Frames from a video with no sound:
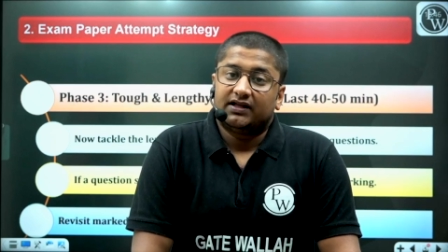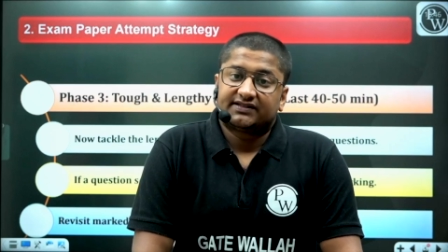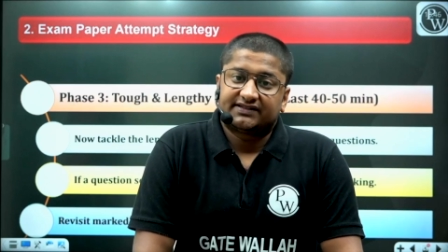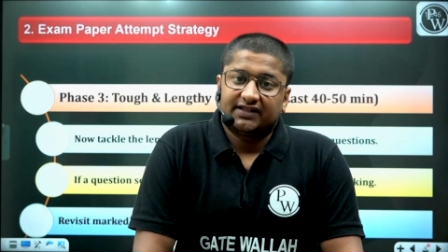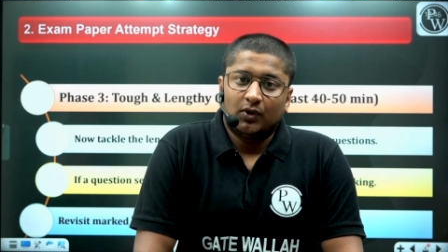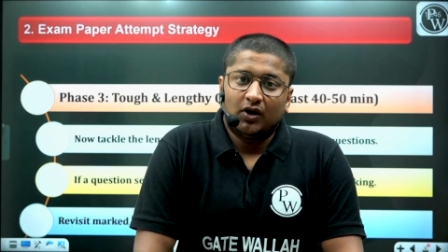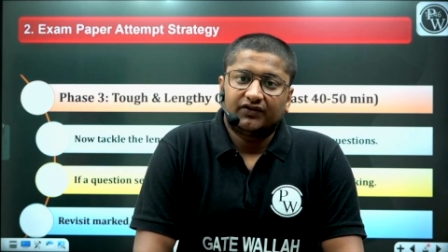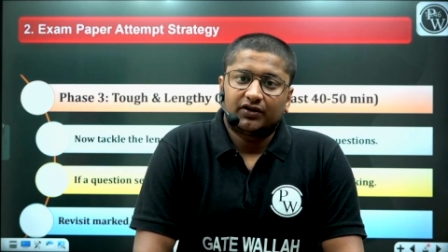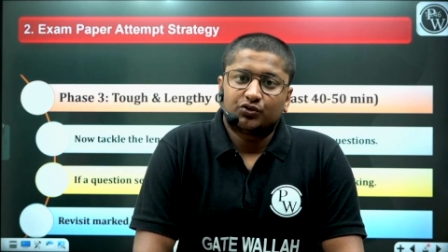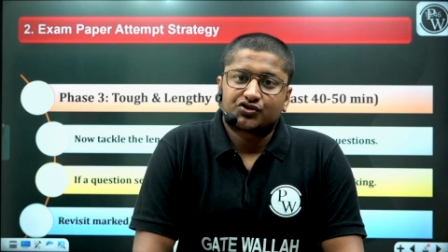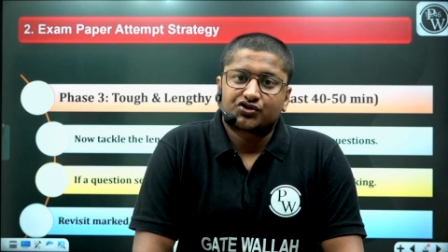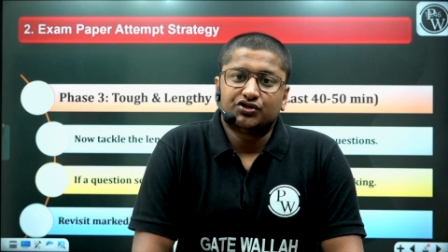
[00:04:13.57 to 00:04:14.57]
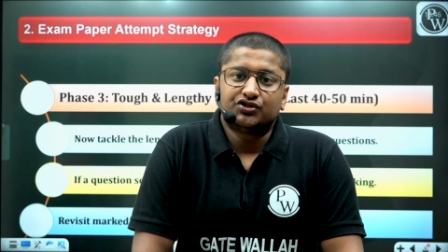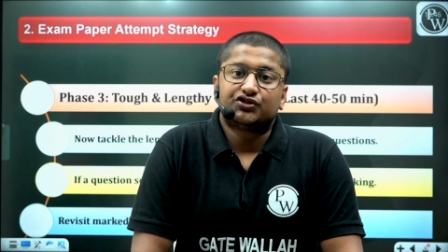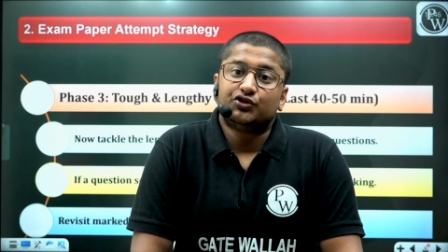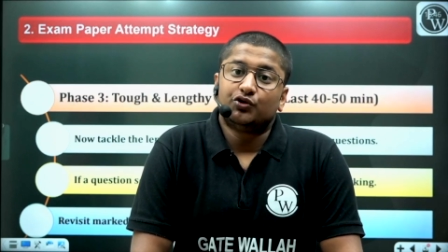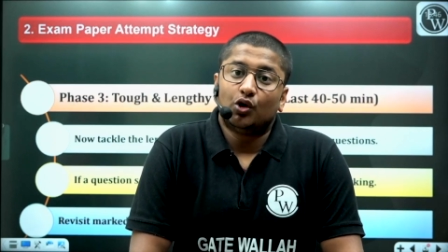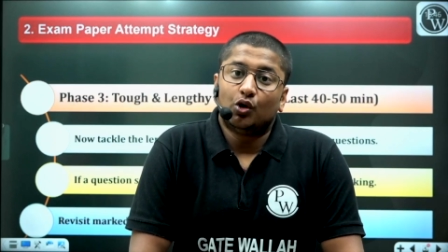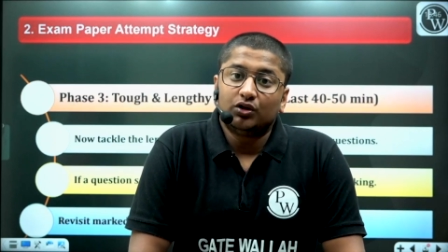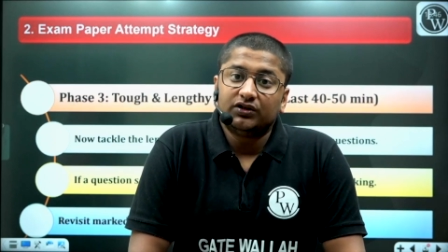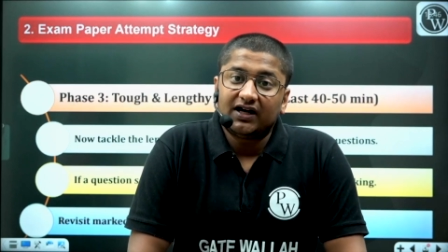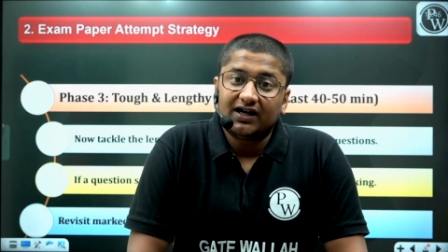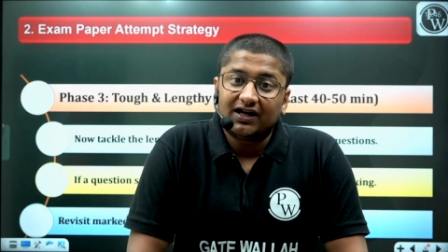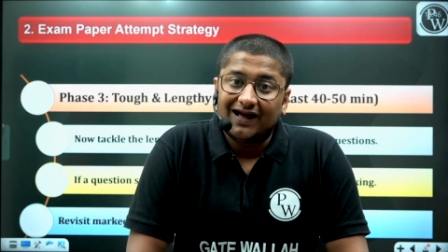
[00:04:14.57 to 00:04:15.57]
Some of the questions you know
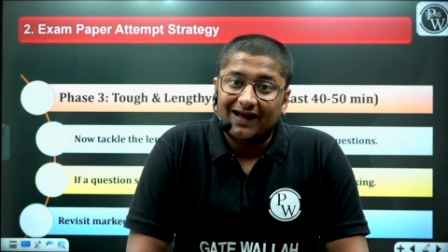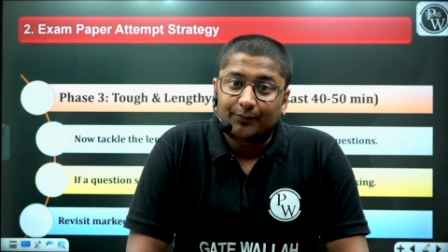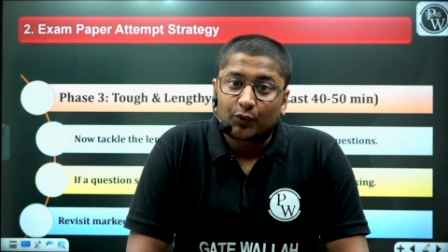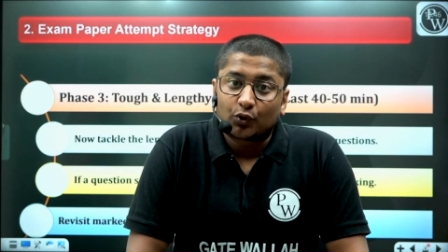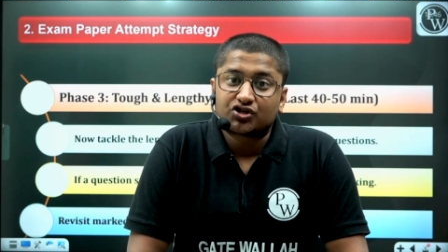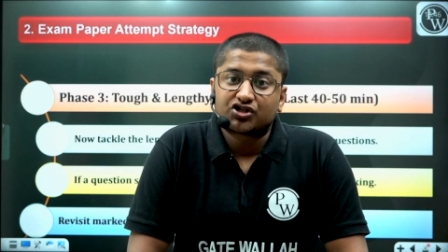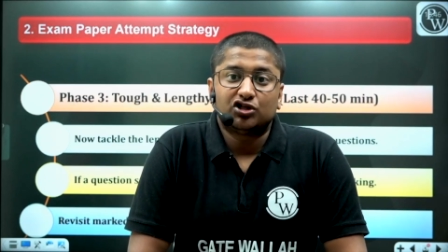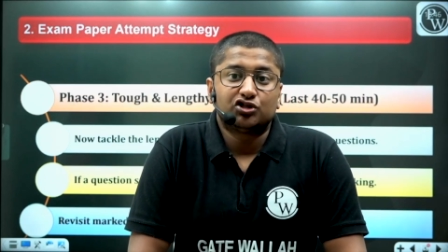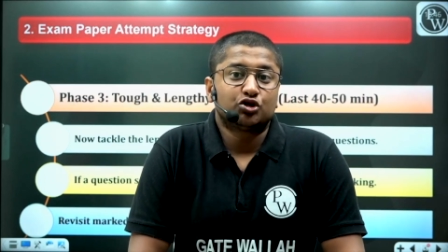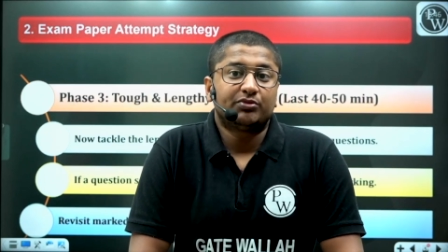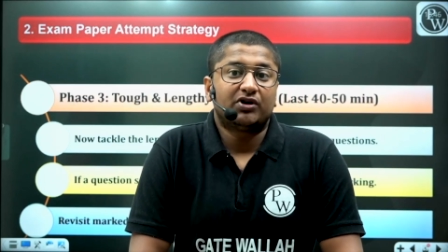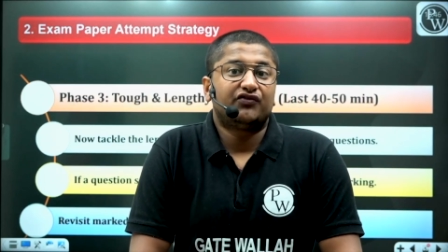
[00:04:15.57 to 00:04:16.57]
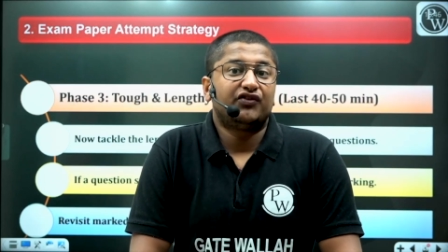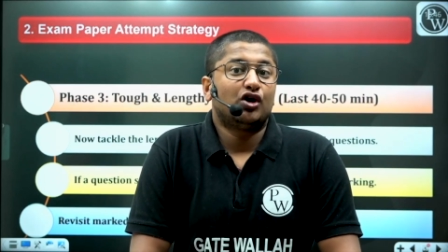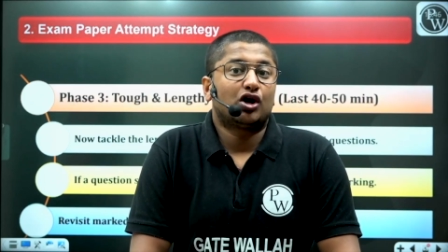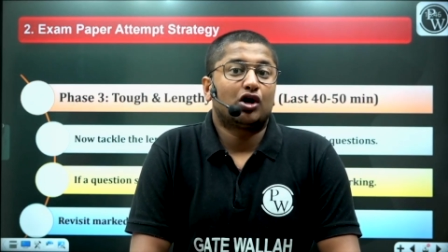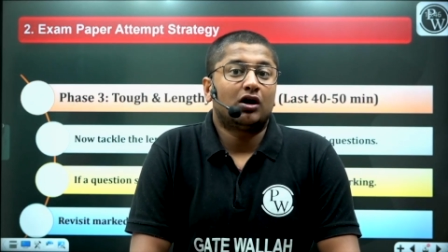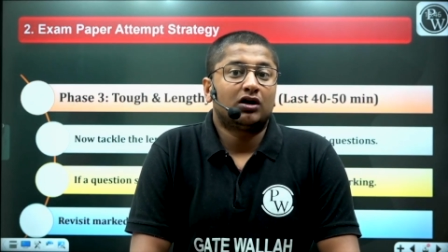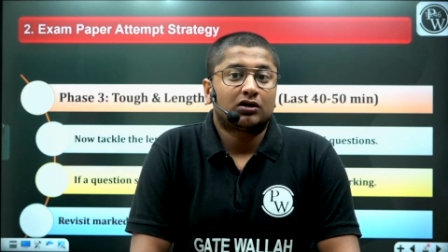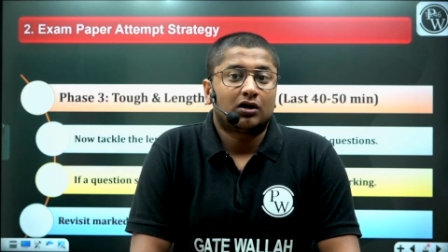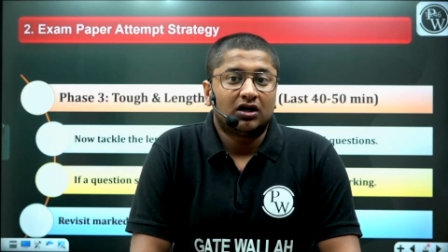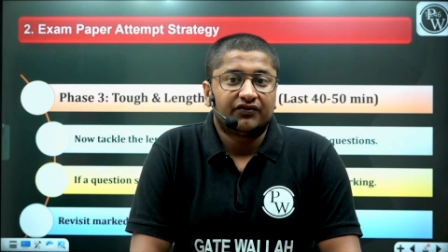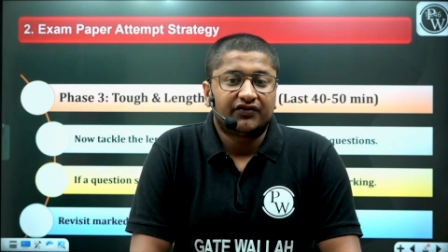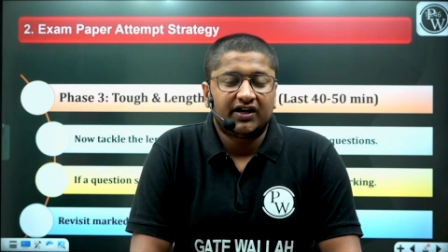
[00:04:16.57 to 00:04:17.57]
the approach also, but we are not
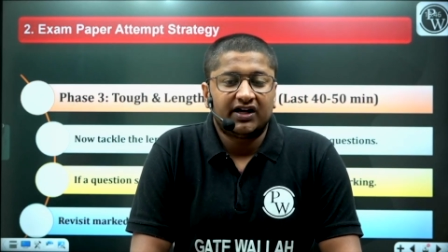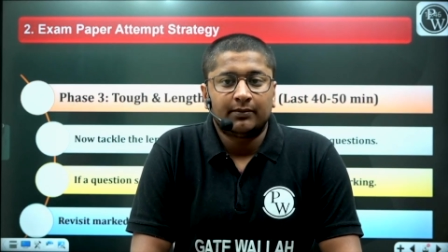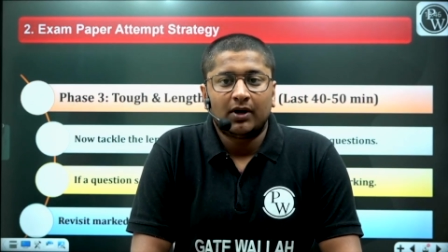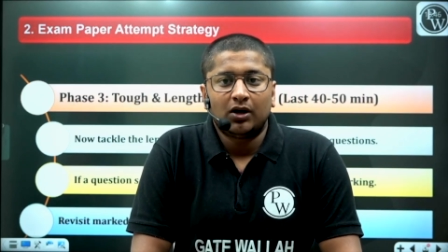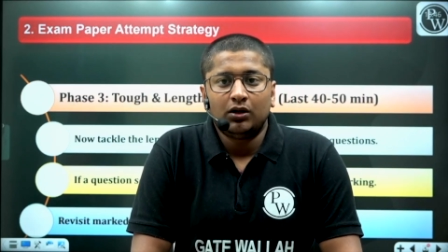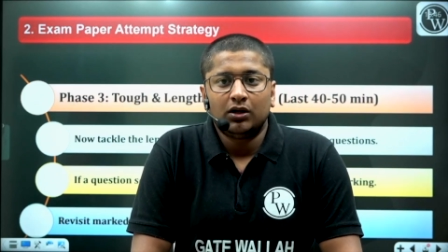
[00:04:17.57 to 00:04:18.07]
confident about.